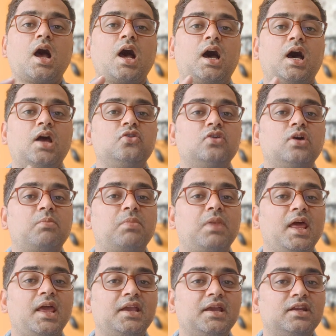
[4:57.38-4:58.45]
Are you
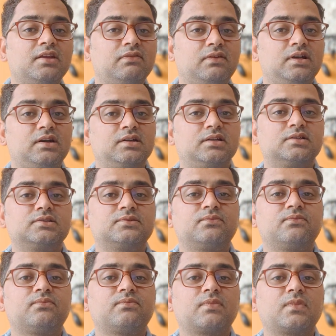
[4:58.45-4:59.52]
applying any filters?
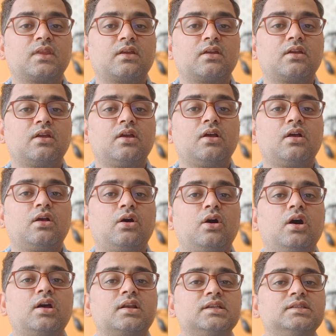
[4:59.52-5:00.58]

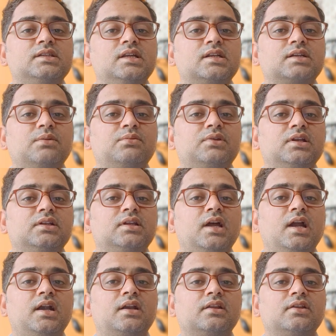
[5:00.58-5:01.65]
or is there something
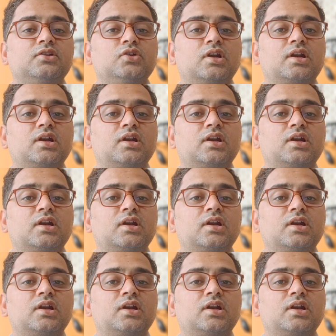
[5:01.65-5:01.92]
that your